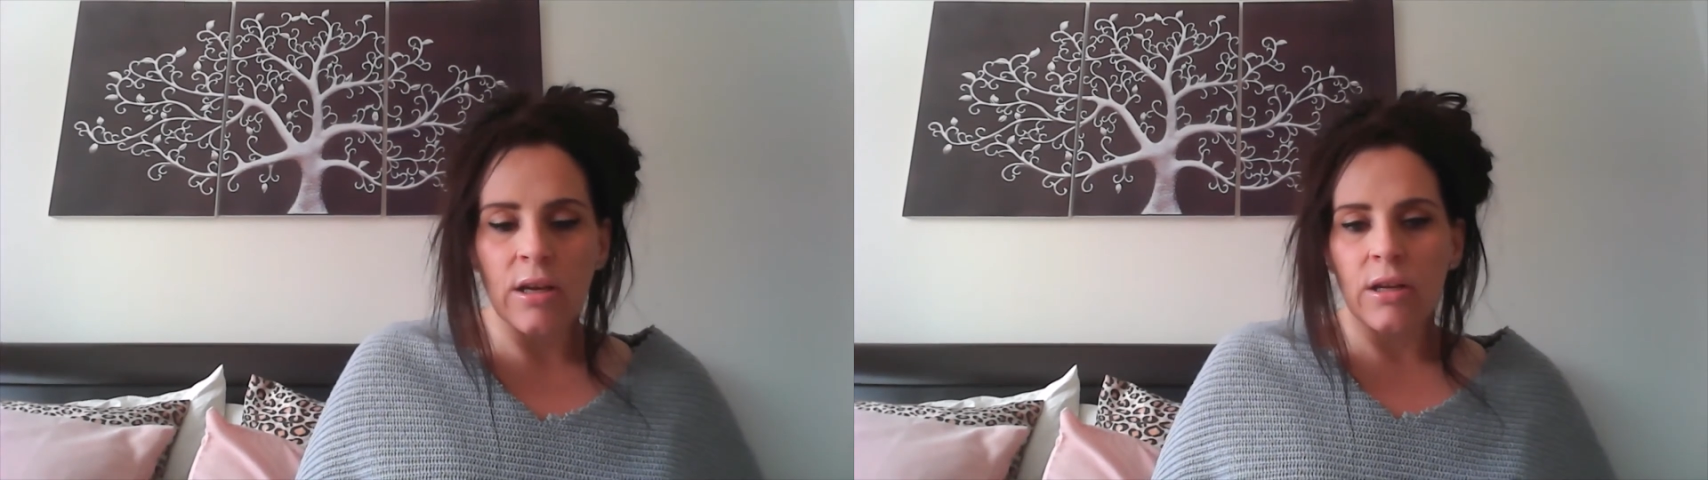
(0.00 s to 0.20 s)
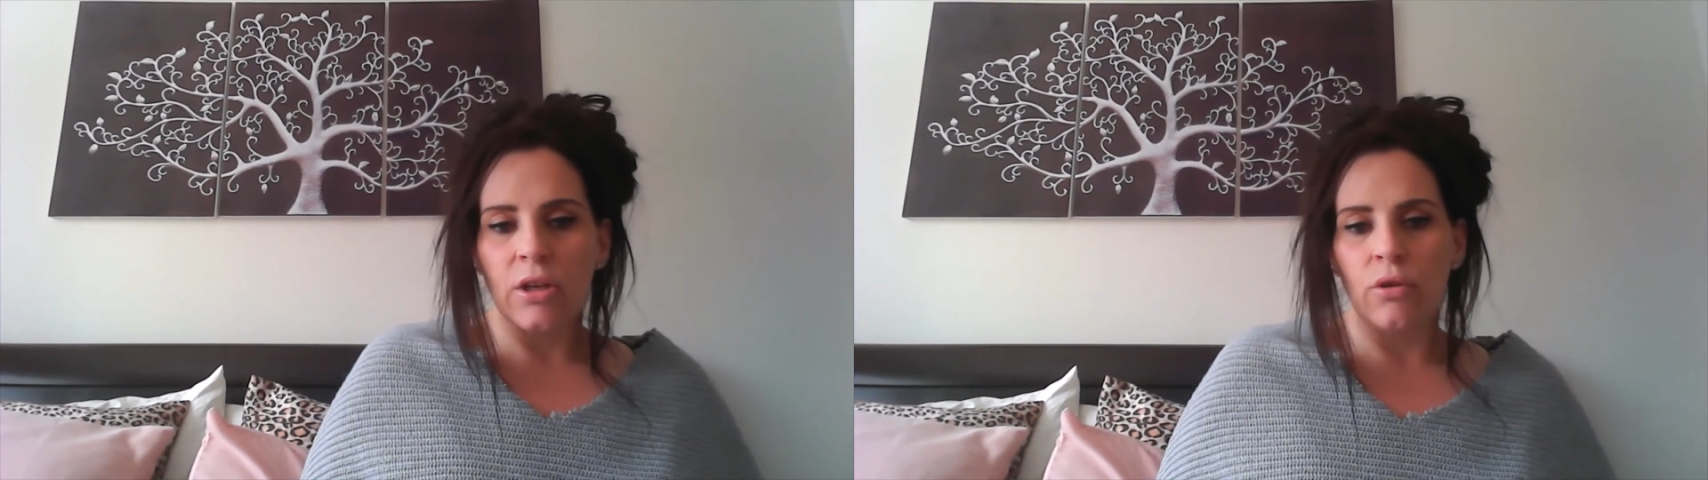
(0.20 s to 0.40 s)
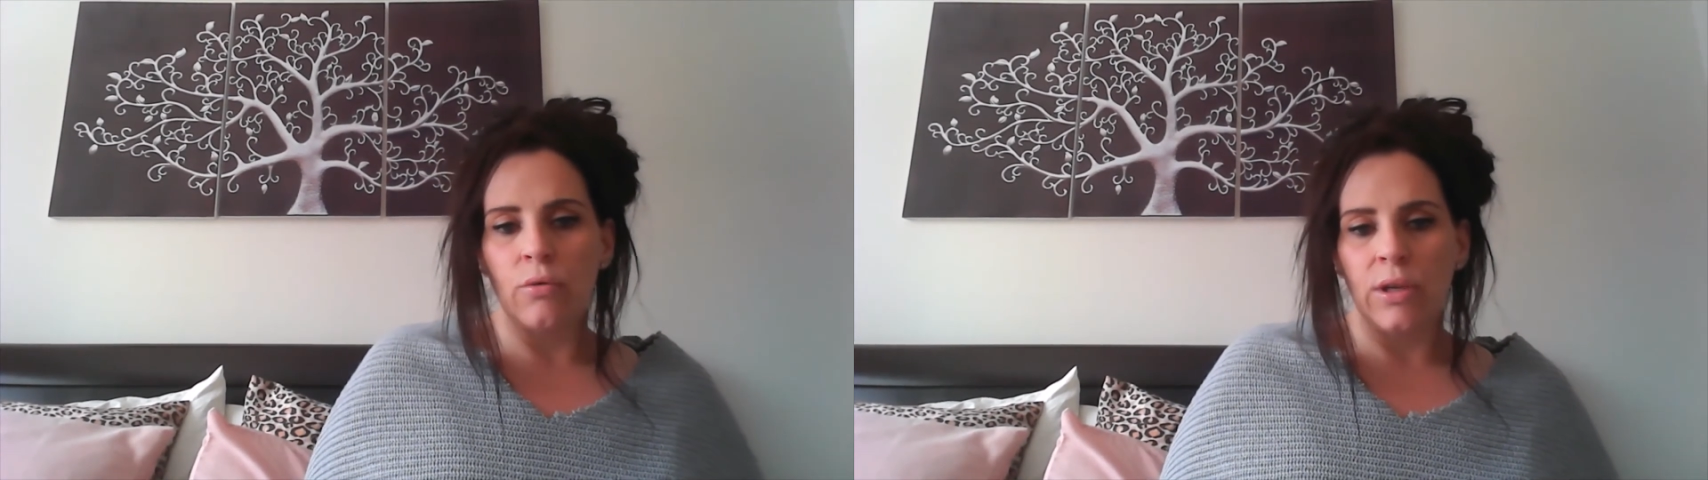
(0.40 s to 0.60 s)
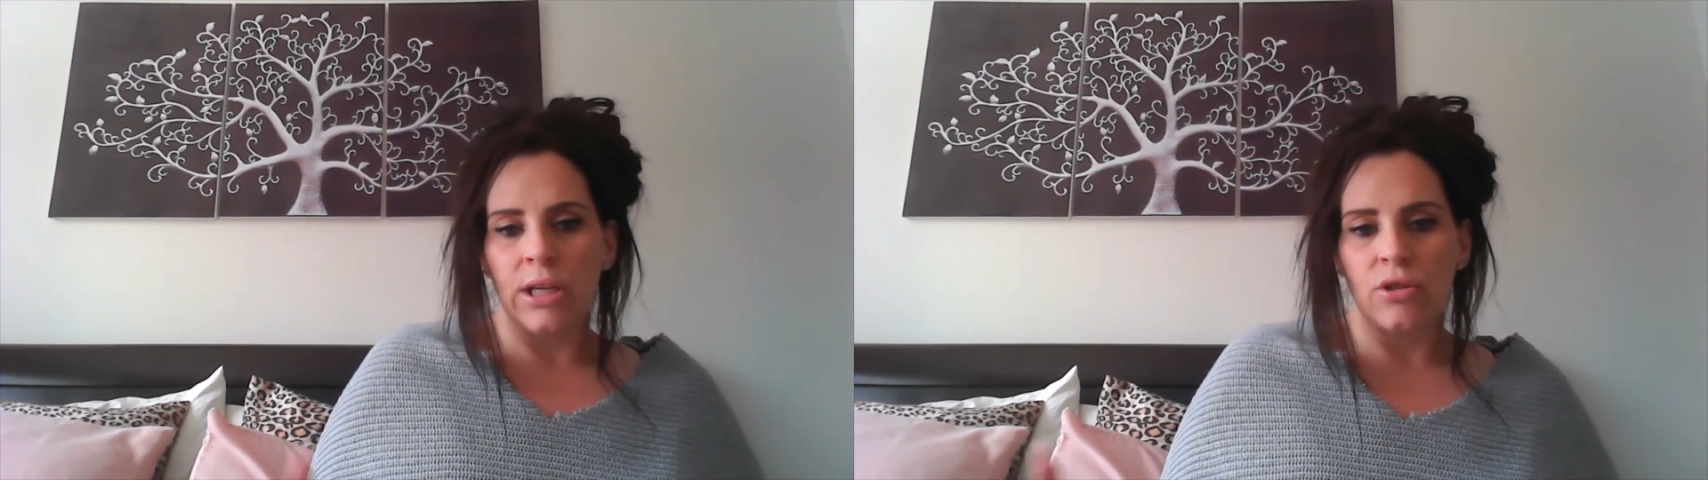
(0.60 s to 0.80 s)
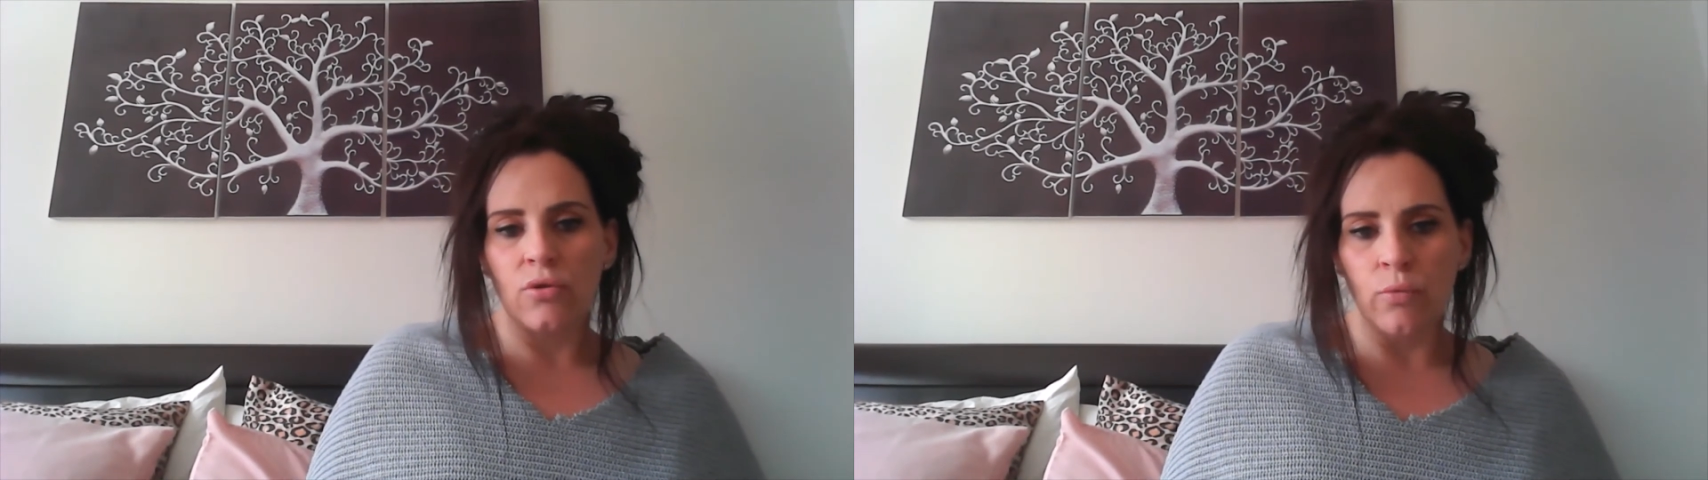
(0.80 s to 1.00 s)
you
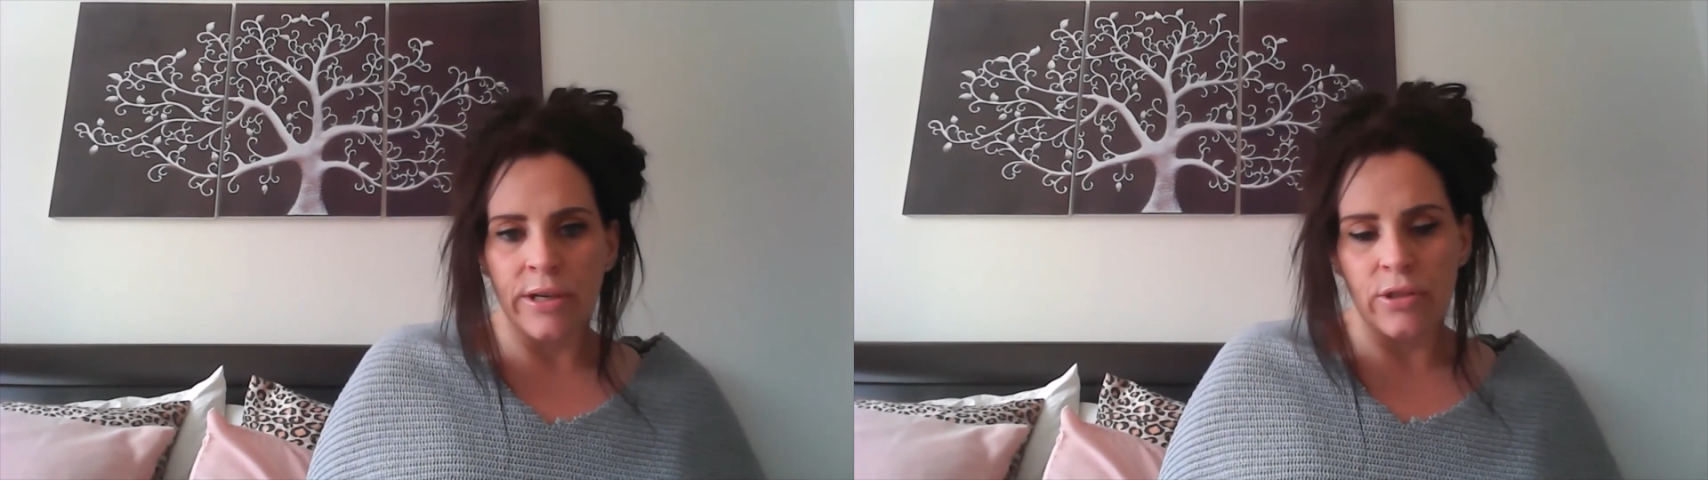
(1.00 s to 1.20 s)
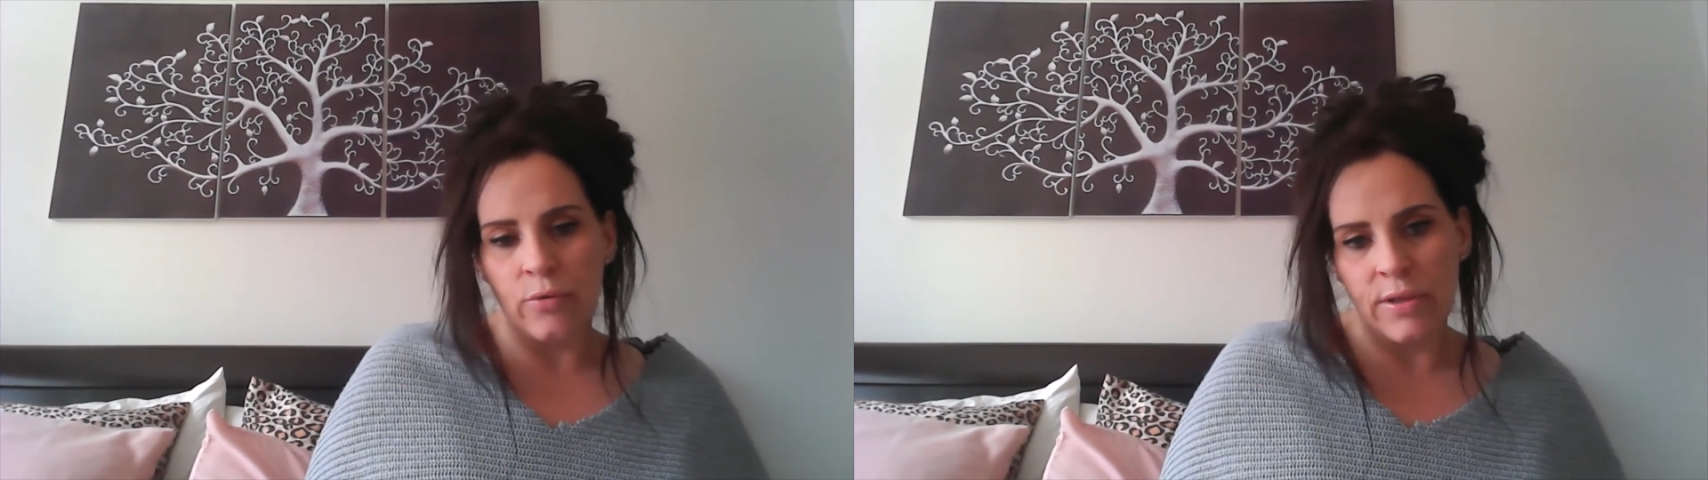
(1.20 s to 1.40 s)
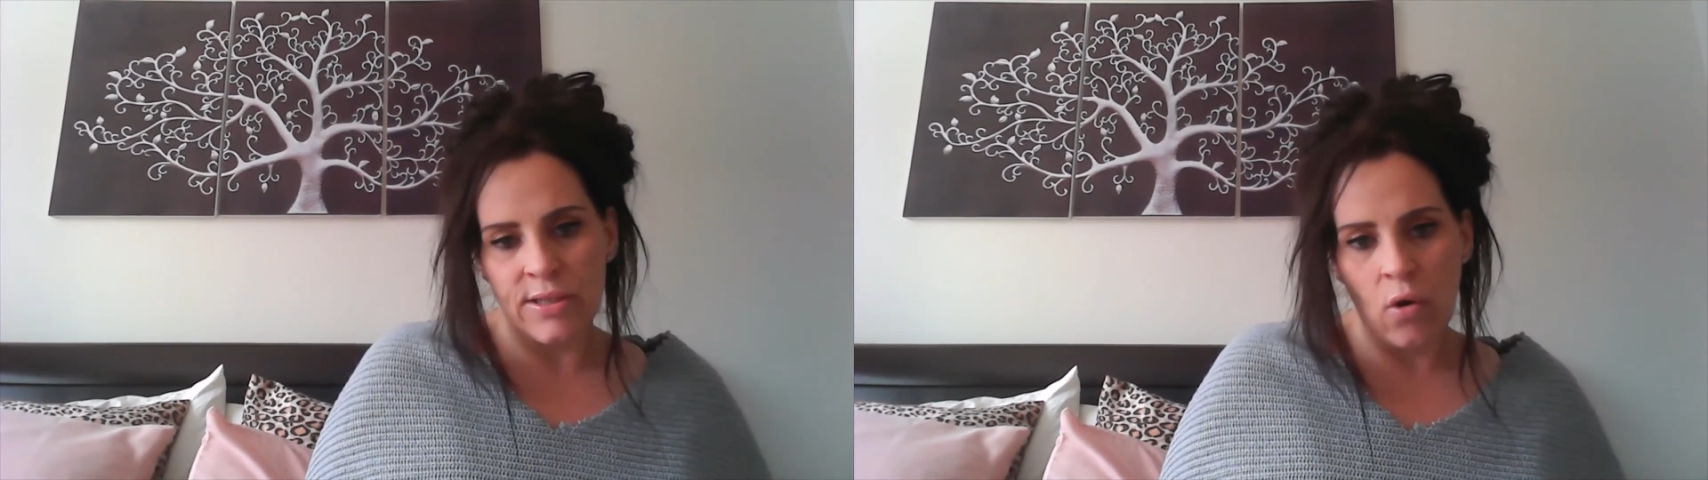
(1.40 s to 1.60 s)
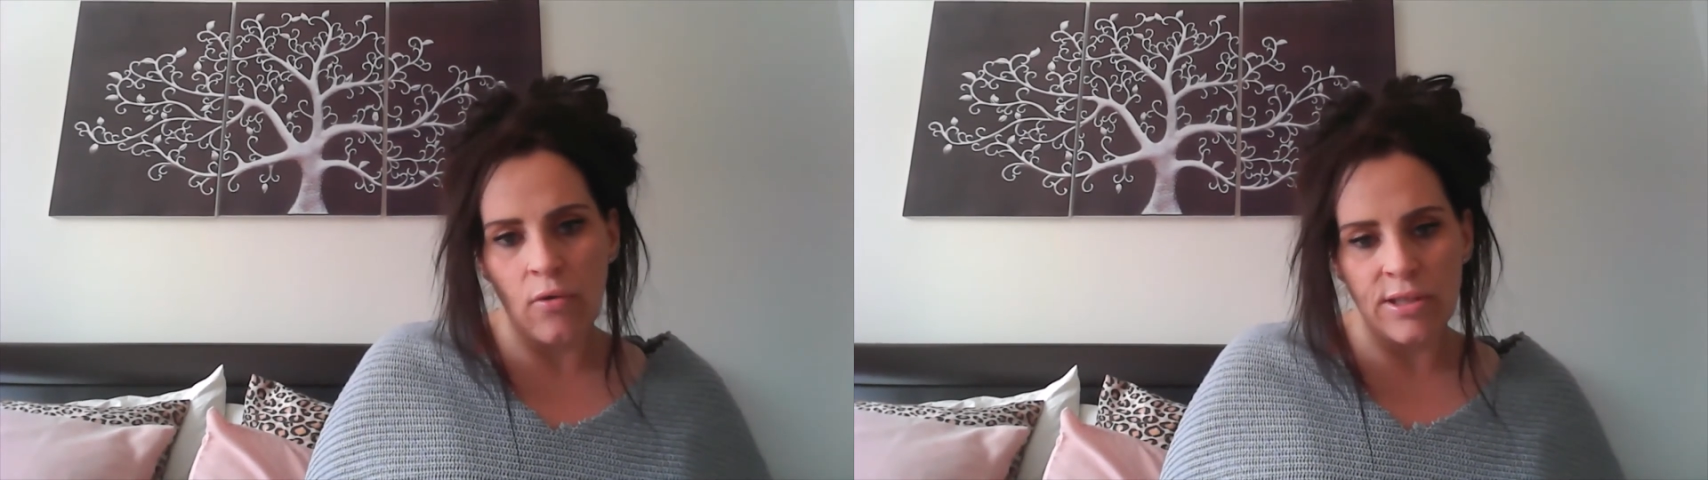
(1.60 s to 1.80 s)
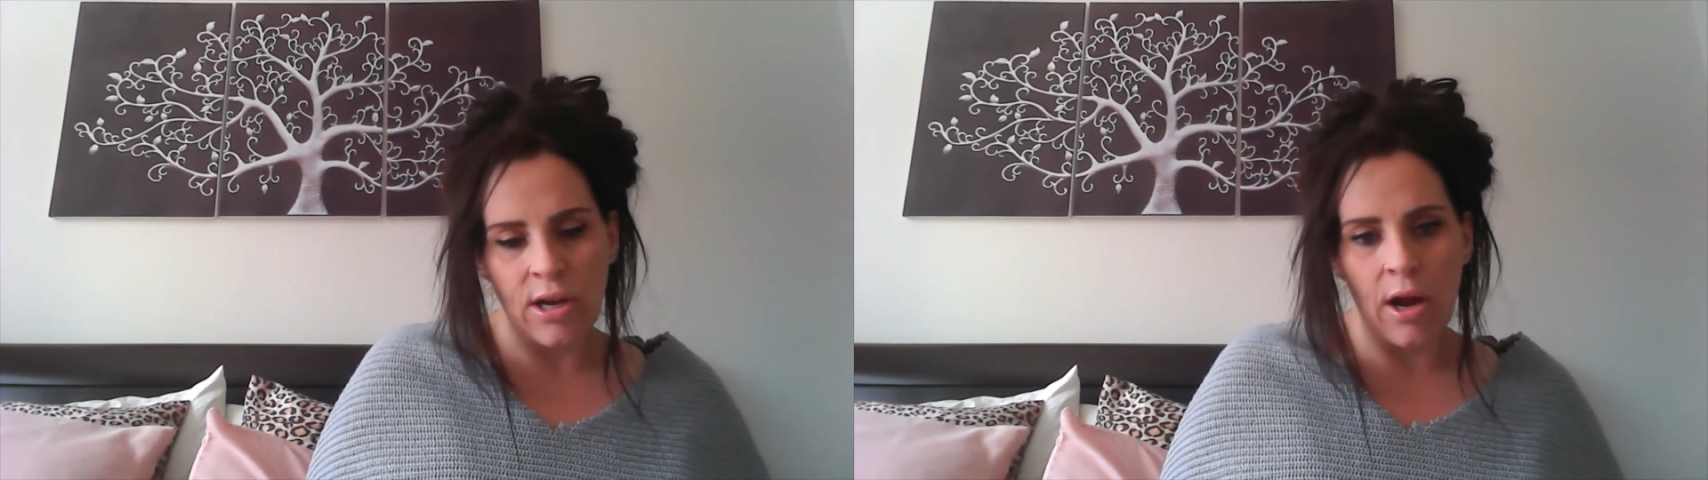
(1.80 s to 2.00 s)
need to redo this all the
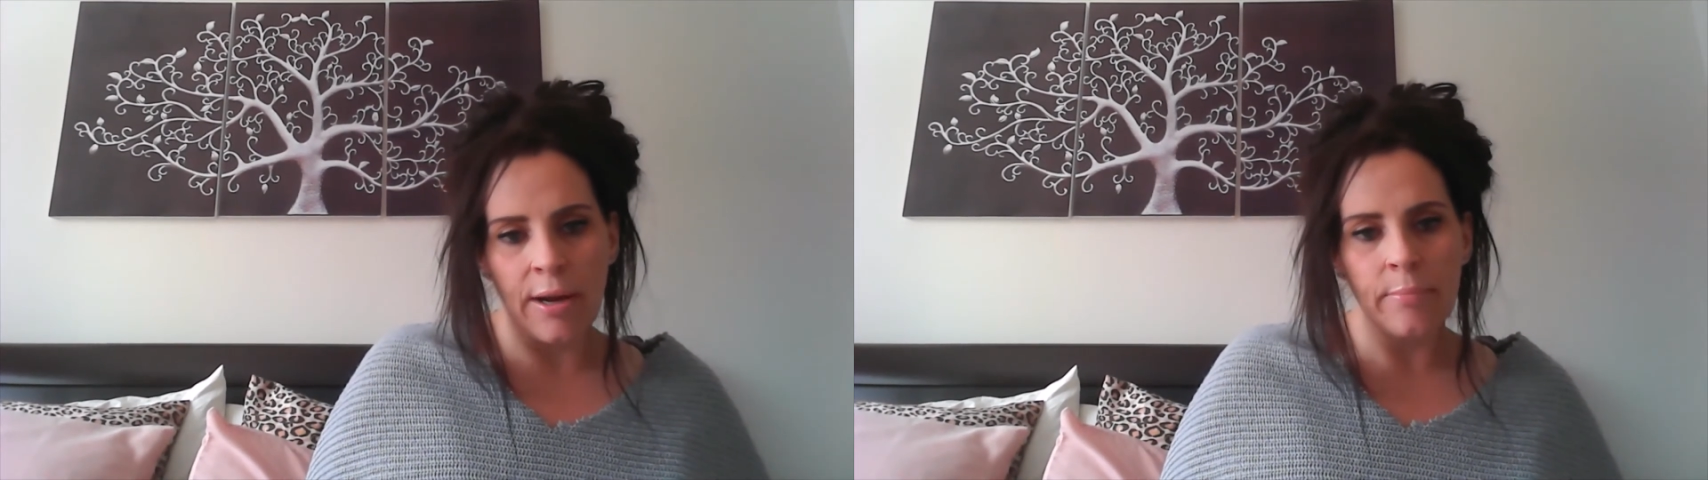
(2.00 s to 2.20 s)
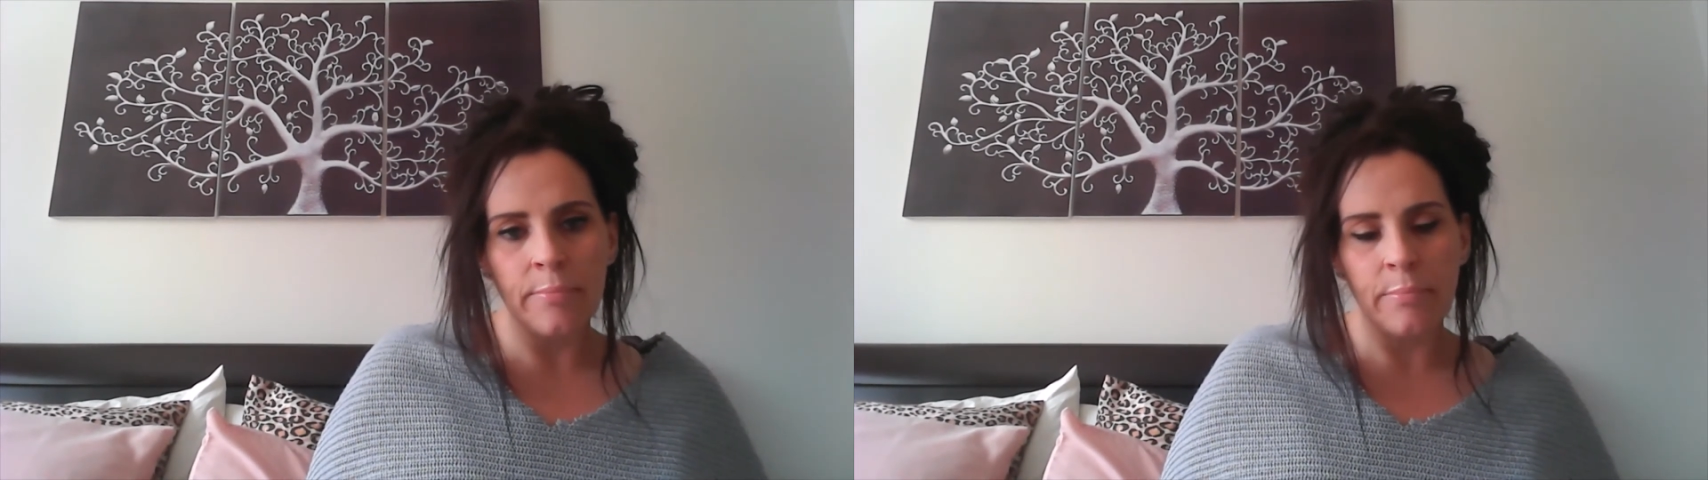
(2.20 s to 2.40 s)
time